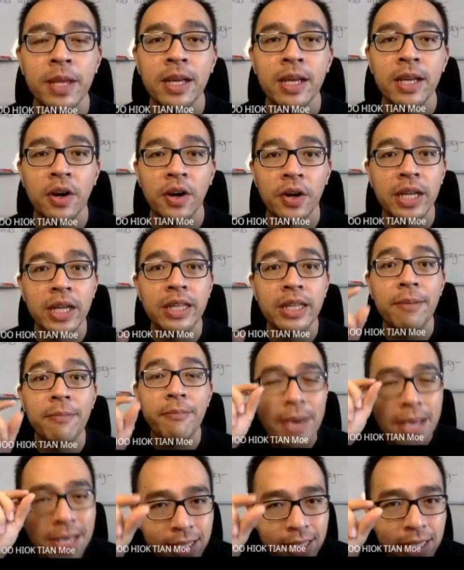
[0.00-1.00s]
okay, the
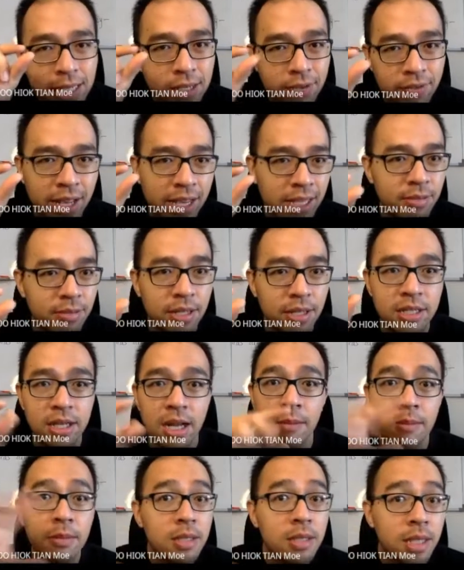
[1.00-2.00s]
basis of the explanation,
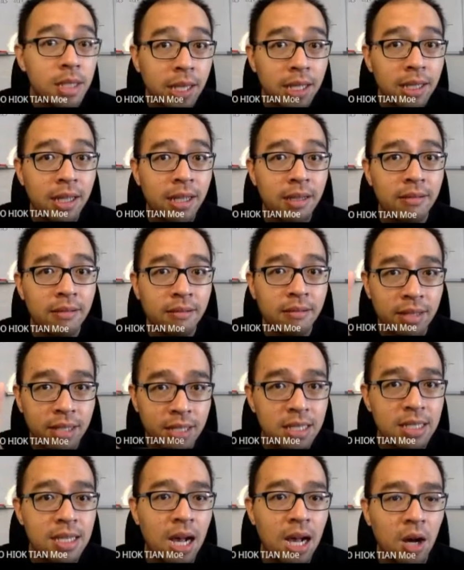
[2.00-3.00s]
I'm not saying that this
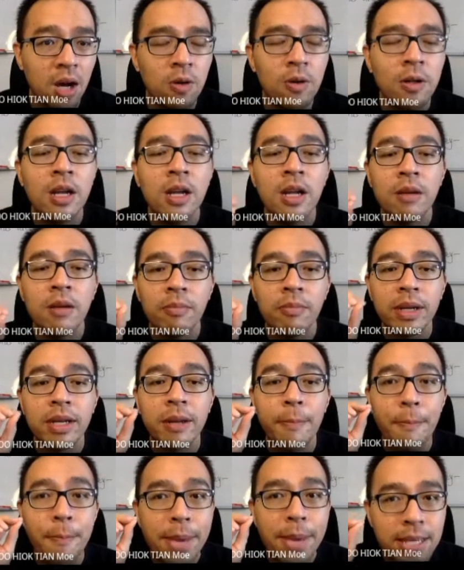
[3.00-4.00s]
is how, but the
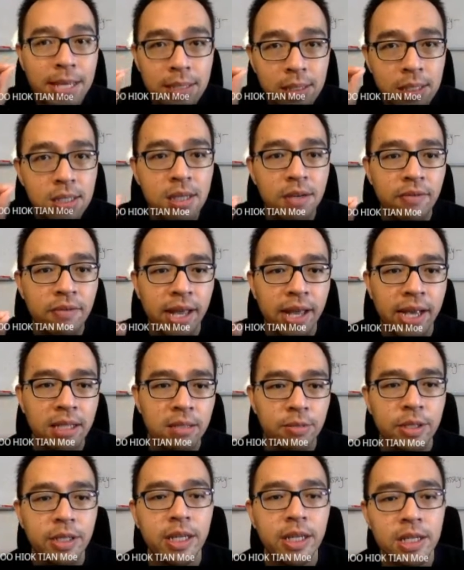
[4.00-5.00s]
basis of the
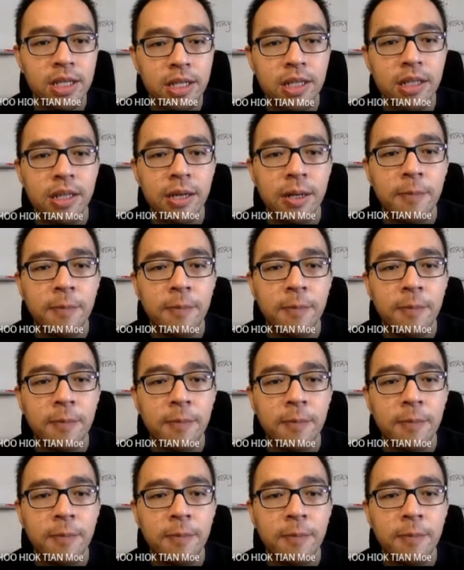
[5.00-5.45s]
explanation,